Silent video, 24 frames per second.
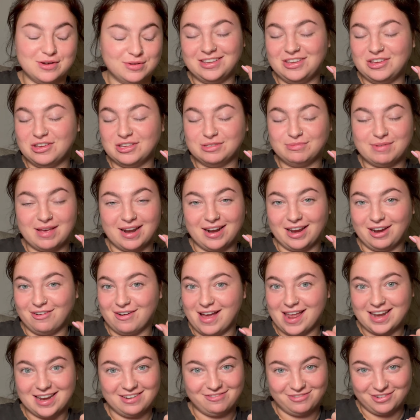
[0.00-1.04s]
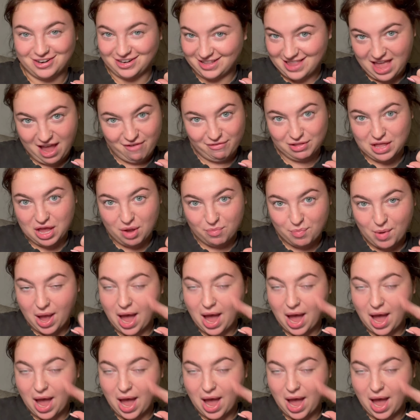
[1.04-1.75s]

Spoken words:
You just better get ready for a level up,